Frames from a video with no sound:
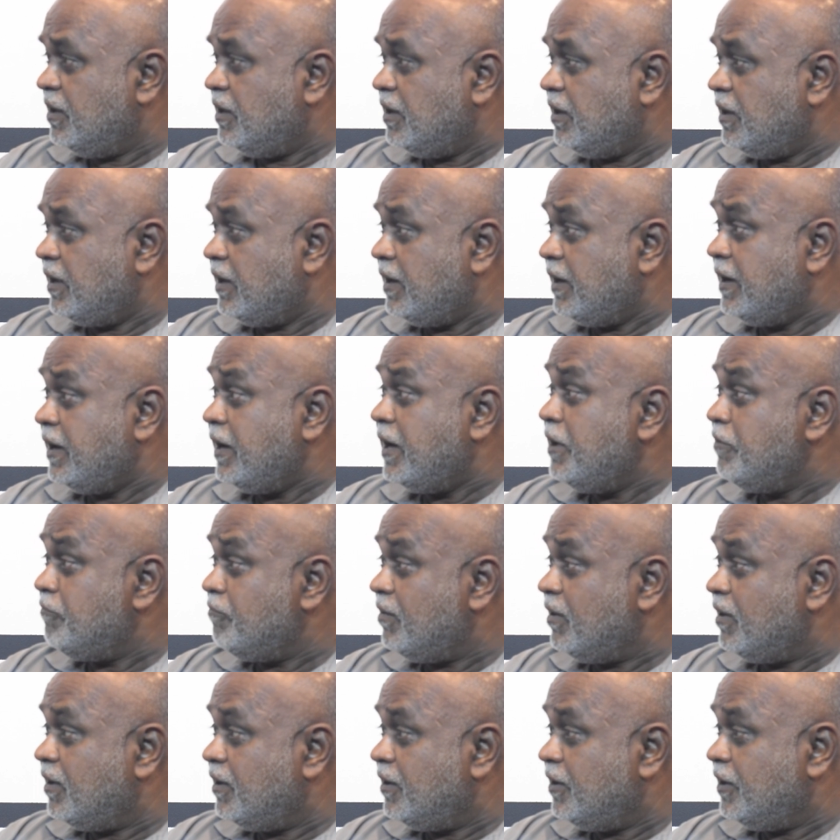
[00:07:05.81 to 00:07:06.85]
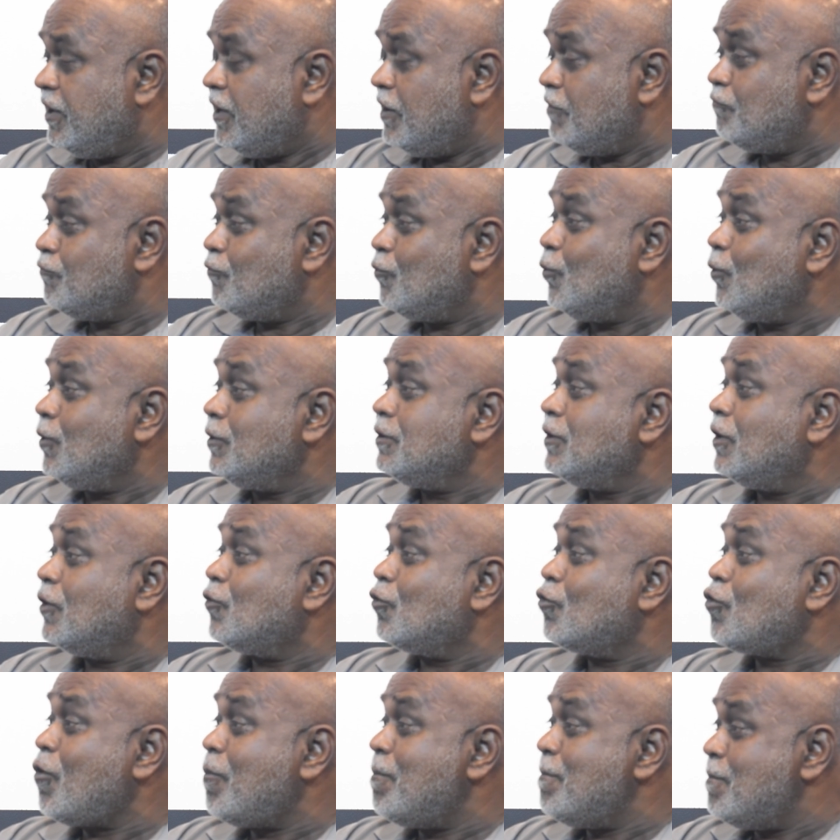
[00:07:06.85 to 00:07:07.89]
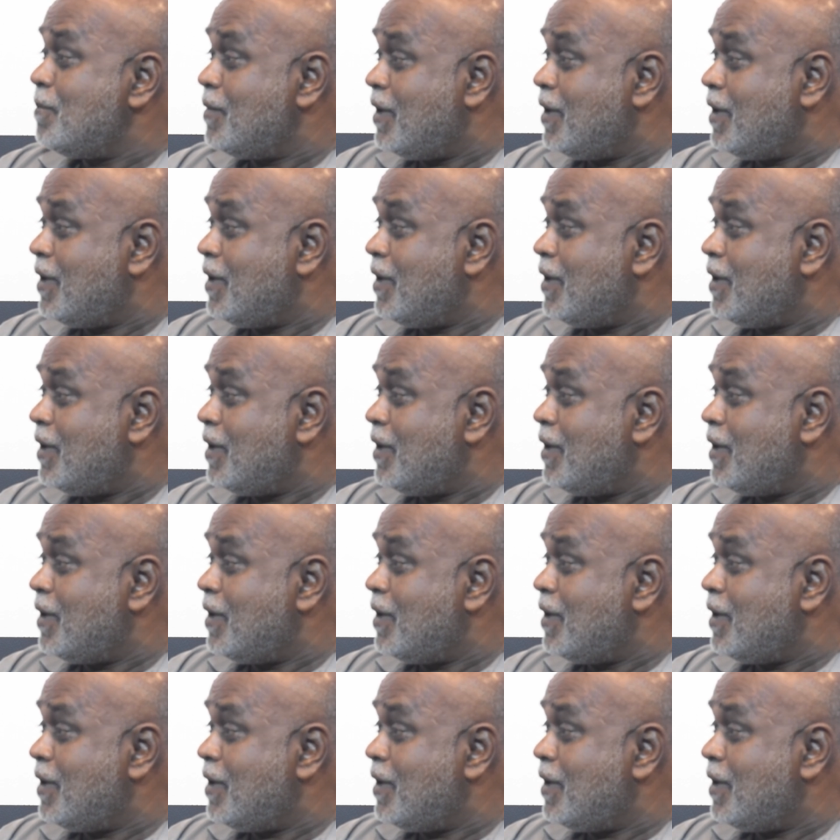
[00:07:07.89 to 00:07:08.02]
Never have all the top